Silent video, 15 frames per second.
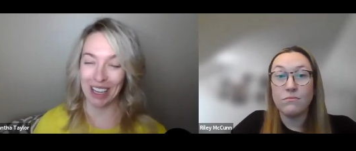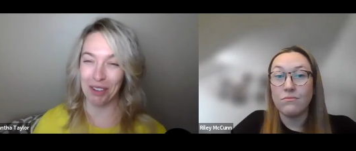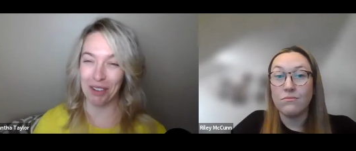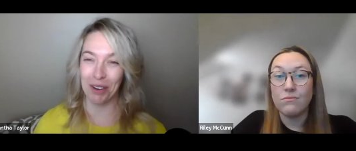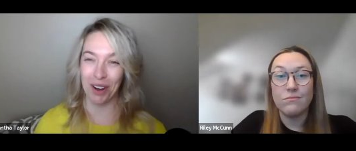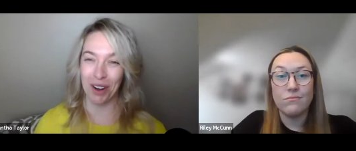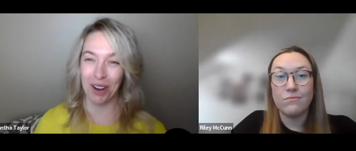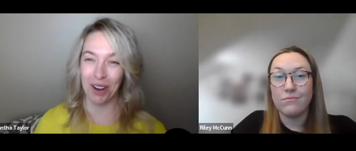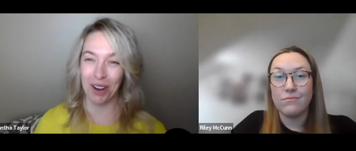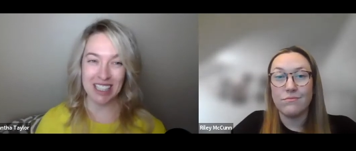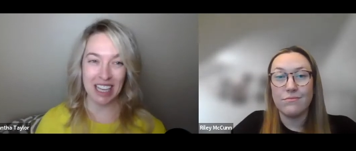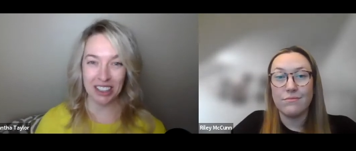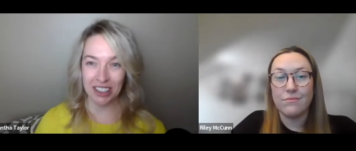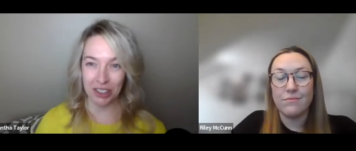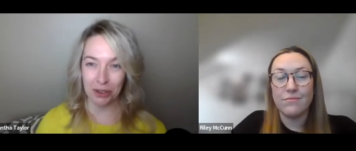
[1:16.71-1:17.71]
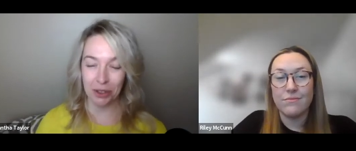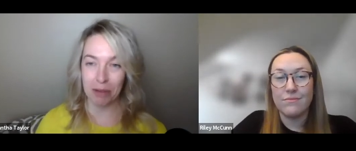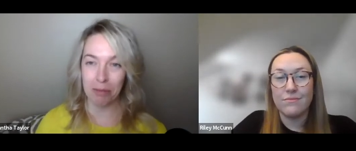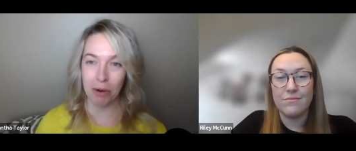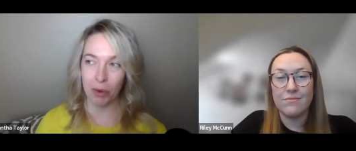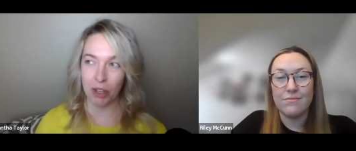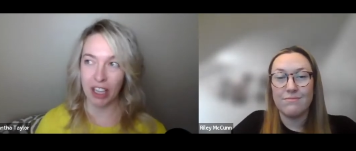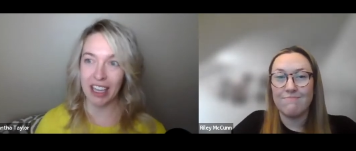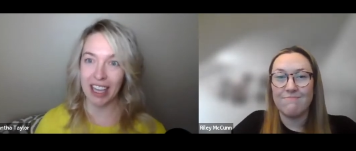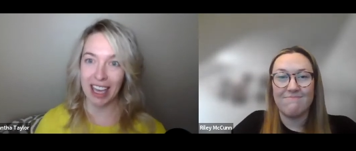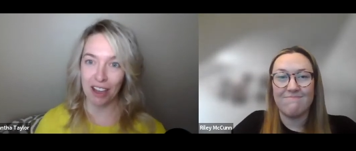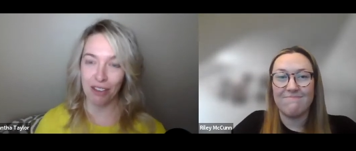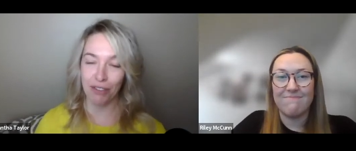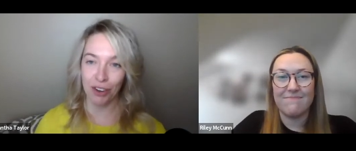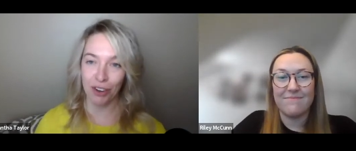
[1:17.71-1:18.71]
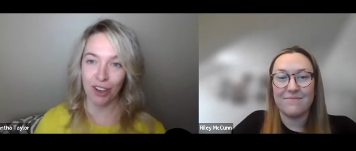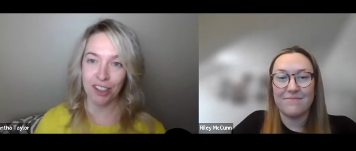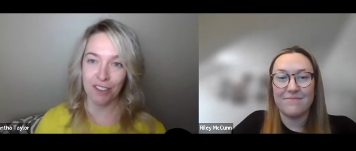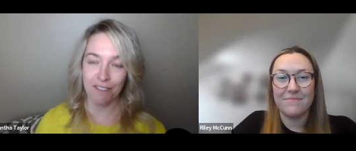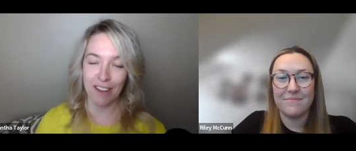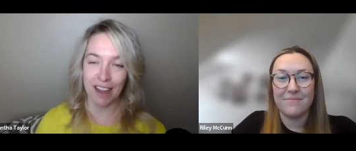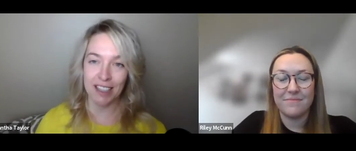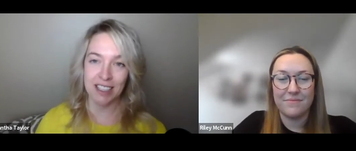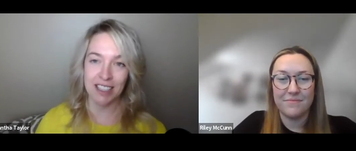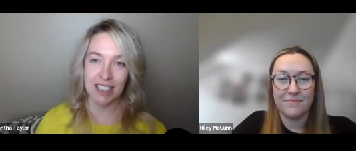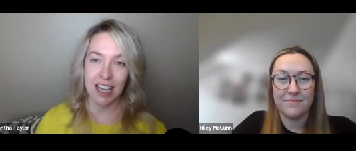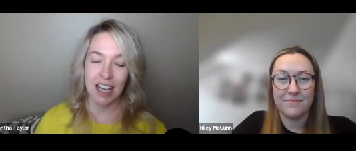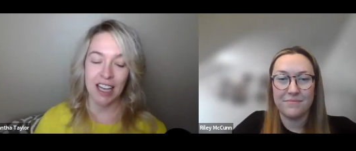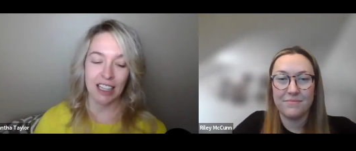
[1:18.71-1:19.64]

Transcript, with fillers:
Speaker 1: Like we're not selling the Kool Aid, but we're like, hey, if you're on the fence,